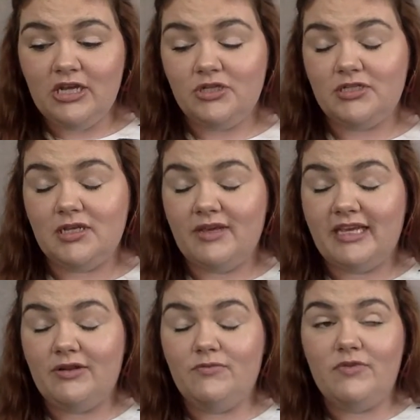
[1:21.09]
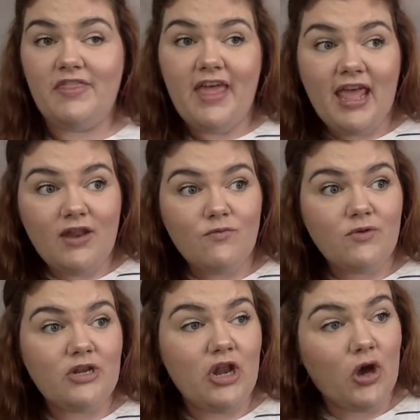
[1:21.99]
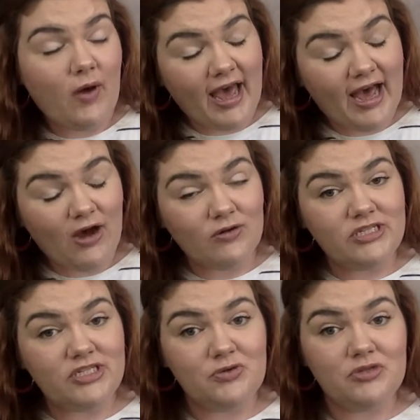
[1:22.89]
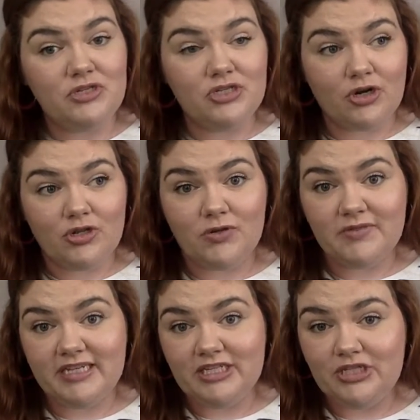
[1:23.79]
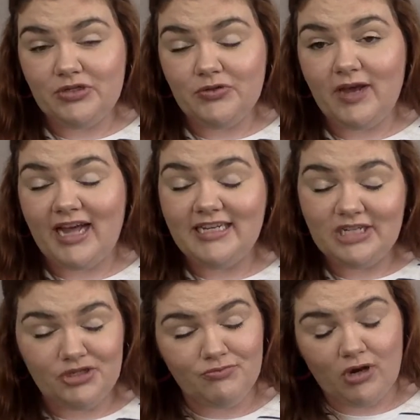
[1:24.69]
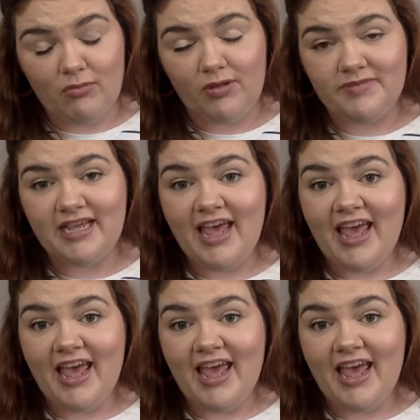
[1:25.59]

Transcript: so we can then know how to turn those into addition problems